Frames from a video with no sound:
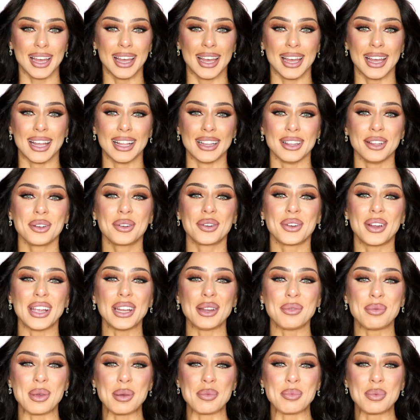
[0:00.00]
Uh, hello
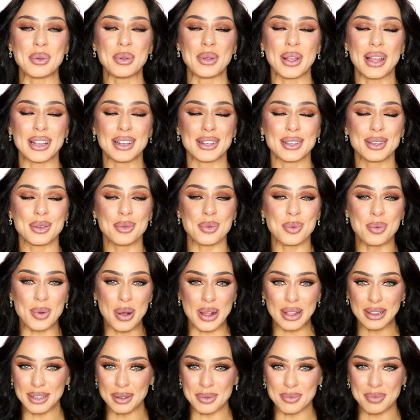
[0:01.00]
creative people and
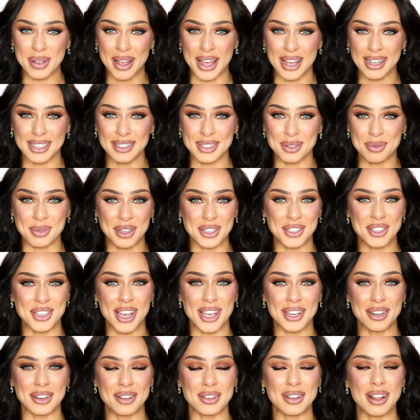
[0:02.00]
welcome back to my
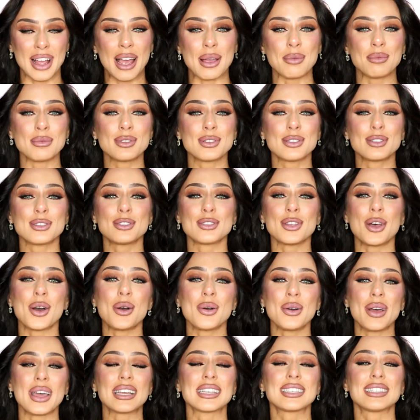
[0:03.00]
channel. I'm
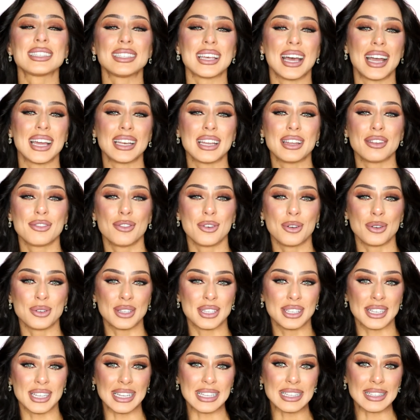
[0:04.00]
so excited for
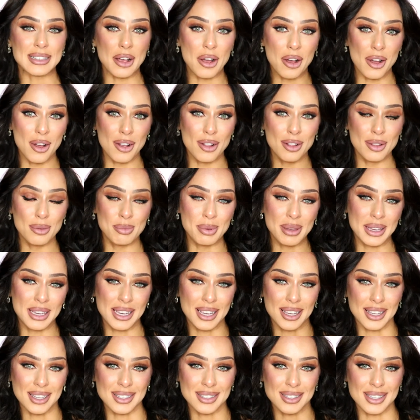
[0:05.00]
today's haul
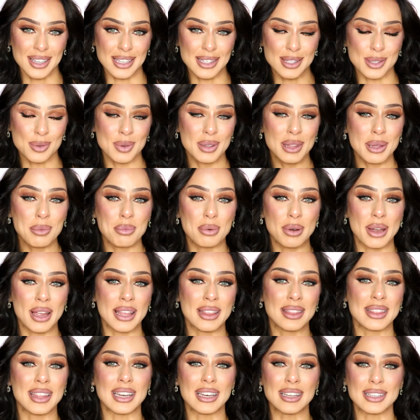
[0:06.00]
because it's with a
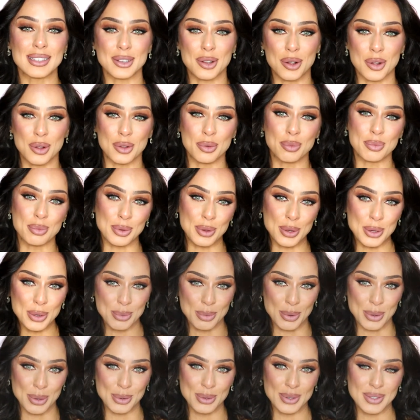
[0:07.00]
brand that is called Mew
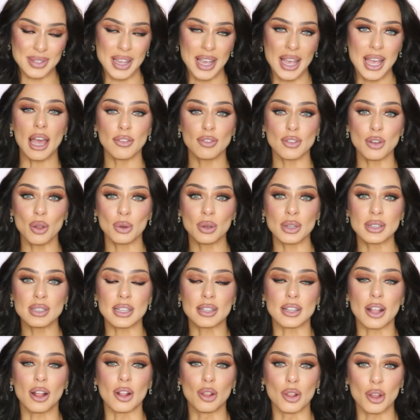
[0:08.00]
Mews. I've noticed
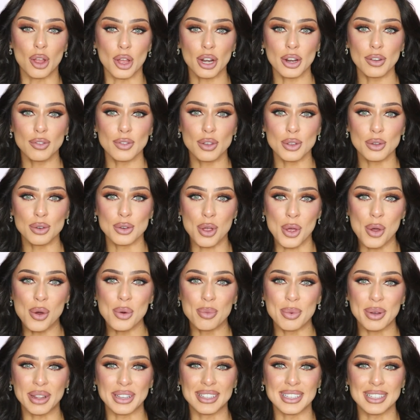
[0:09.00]
that a lot of you know
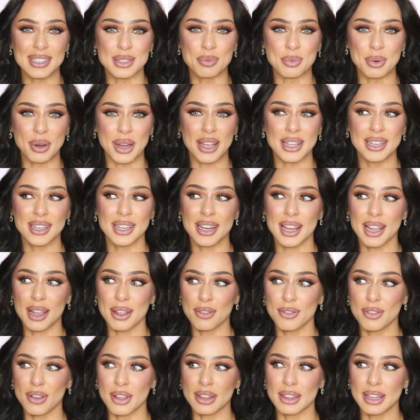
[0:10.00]
about this brand and
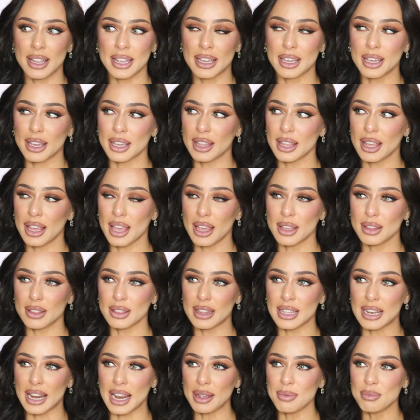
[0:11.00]
I felt like
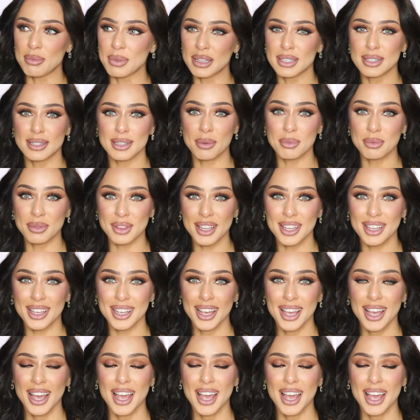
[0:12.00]
did I miss something?